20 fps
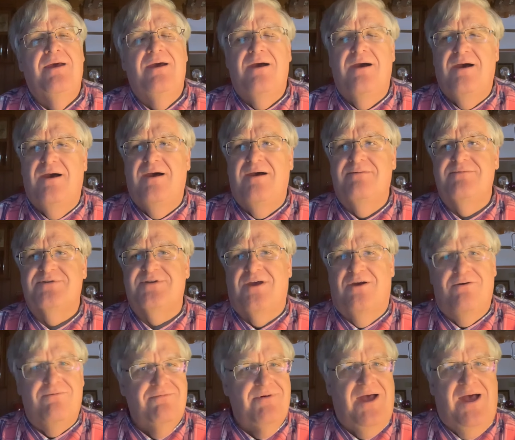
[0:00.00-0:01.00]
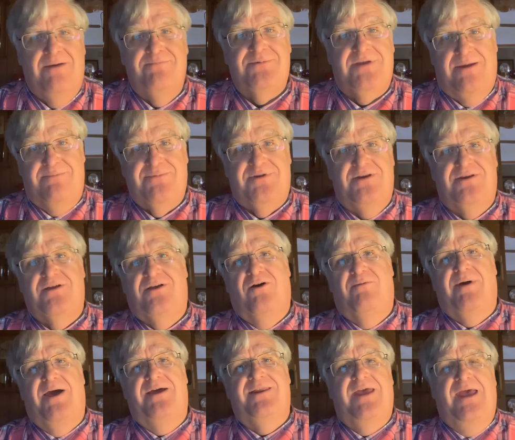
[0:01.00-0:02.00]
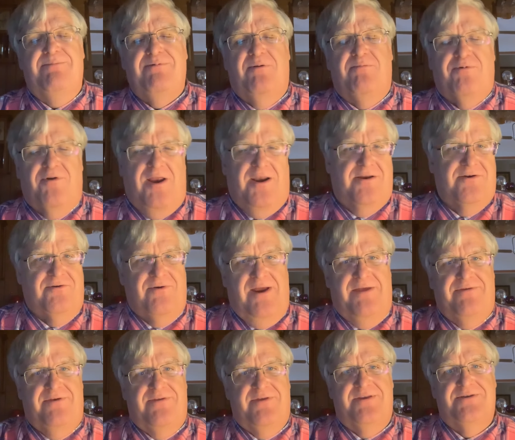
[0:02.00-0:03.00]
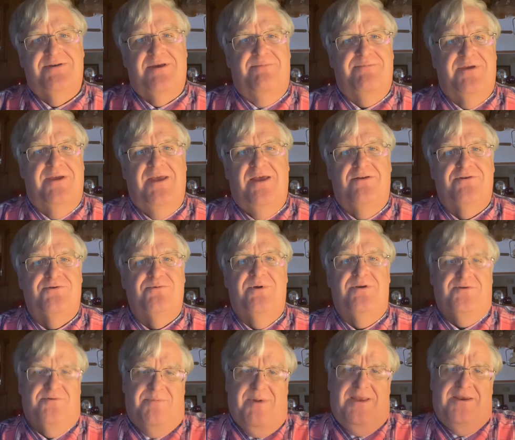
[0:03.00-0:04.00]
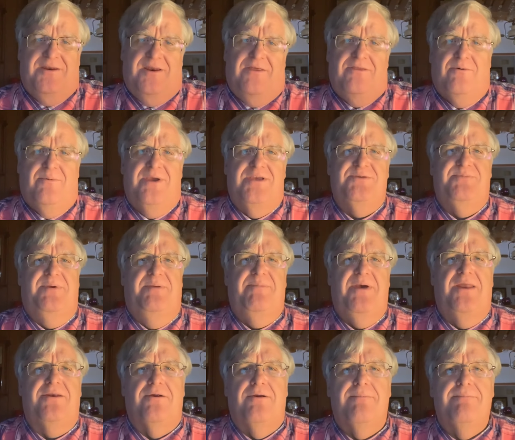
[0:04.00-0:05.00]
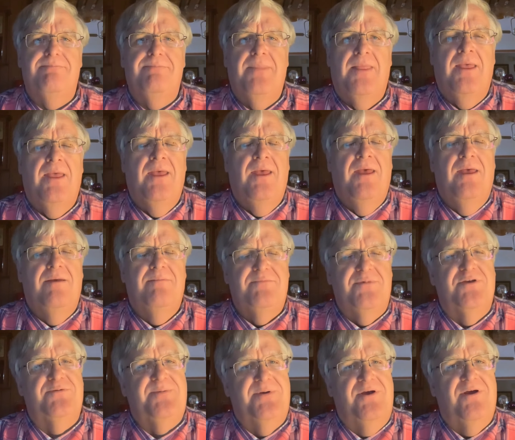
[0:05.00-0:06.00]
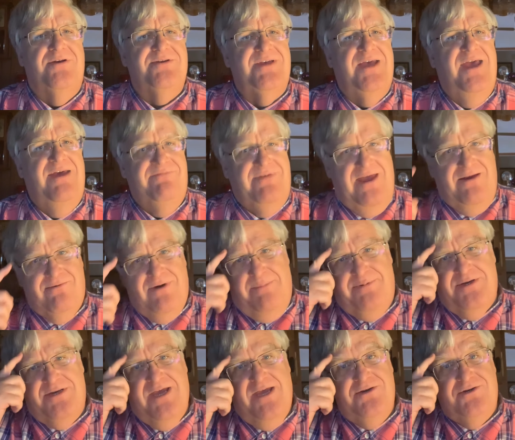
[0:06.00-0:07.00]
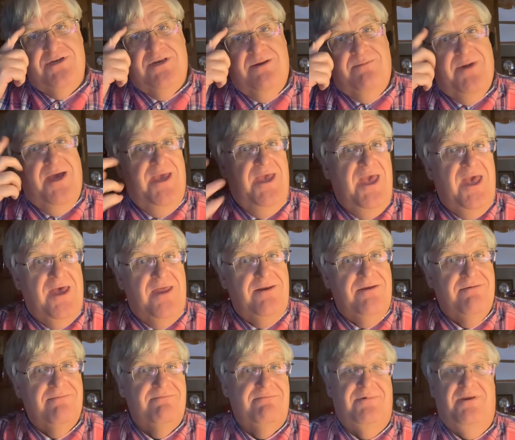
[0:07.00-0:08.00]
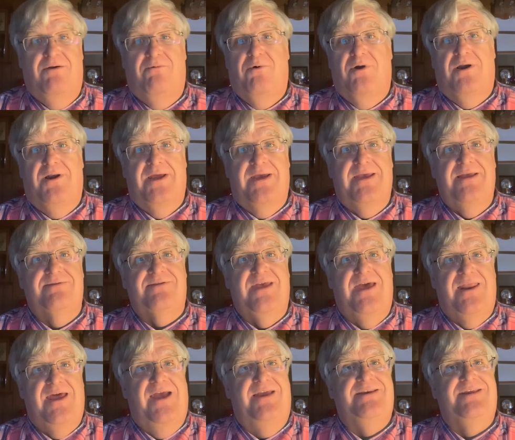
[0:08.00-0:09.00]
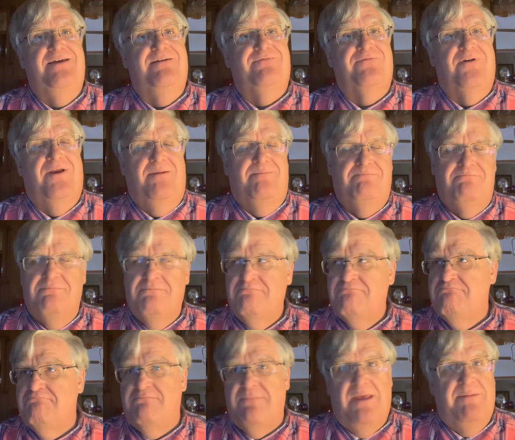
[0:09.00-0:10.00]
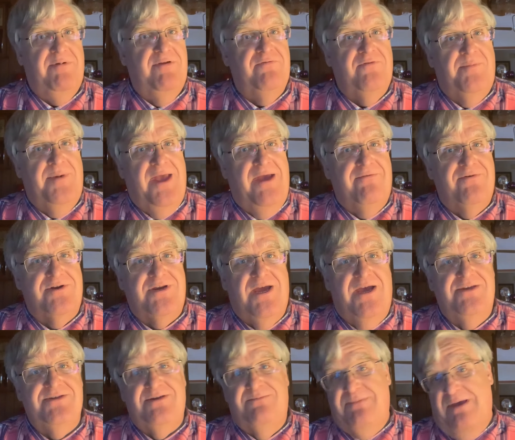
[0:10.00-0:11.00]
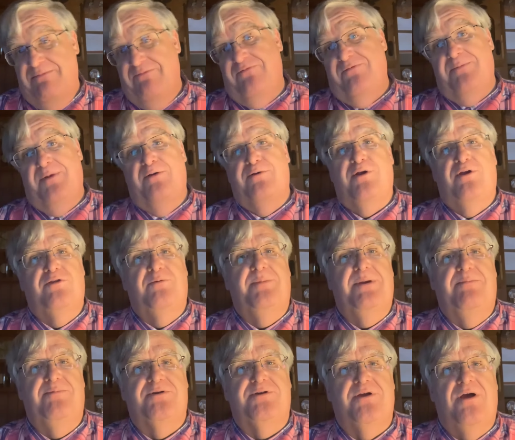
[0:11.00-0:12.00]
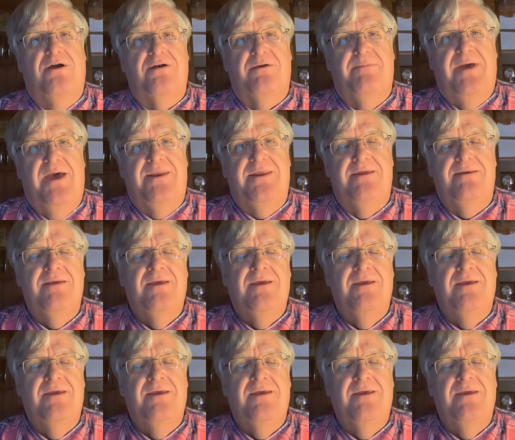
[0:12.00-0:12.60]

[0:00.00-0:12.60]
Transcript: So I'm tempted to go buy an Apple product rather than something else, which might in other ways be better, just because I have that reputation in my head. Where did I get that idea from? Maybe from advertising, maybe from hearing other people talk about it.